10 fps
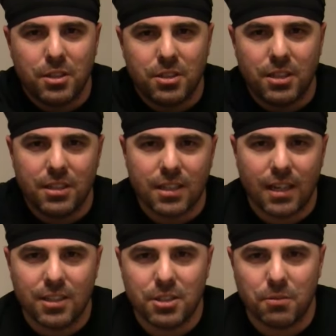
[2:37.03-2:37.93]
that she
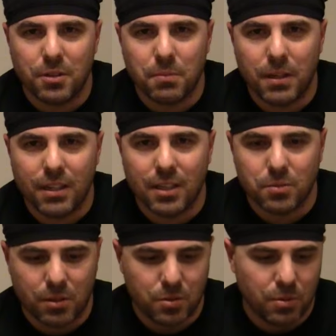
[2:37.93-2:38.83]
decided she wanted to be in
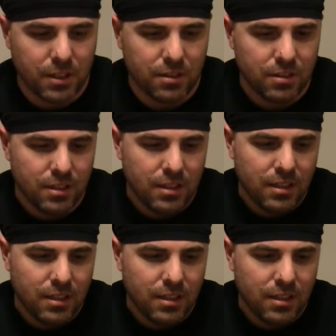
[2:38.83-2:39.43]
this one as well.